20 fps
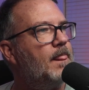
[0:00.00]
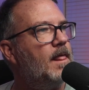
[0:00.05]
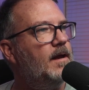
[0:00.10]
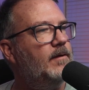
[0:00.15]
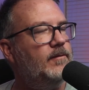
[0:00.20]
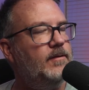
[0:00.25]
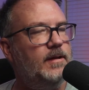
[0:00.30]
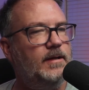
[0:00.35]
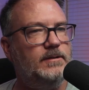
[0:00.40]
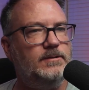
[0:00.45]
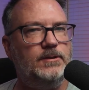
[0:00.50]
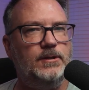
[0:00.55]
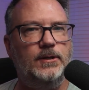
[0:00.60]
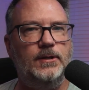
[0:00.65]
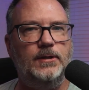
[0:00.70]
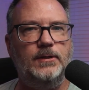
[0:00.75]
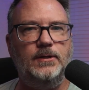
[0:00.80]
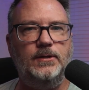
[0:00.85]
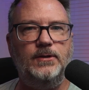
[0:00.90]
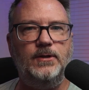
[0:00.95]
Everything's
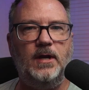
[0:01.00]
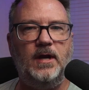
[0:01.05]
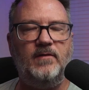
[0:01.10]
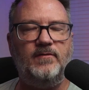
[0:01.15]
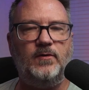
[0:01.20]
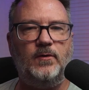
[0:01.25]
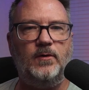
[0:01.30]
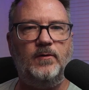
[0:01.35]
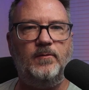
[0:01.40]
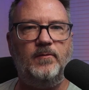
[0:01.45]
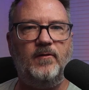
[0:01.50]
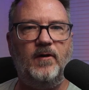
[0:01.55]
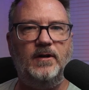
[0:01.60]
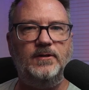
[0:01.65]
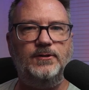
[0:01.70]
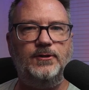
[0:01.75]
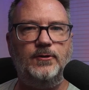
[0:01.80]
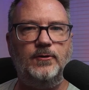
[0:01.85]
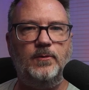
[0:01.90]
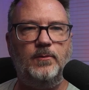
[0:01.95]
good. Then you have to
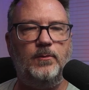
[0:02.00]
refresh your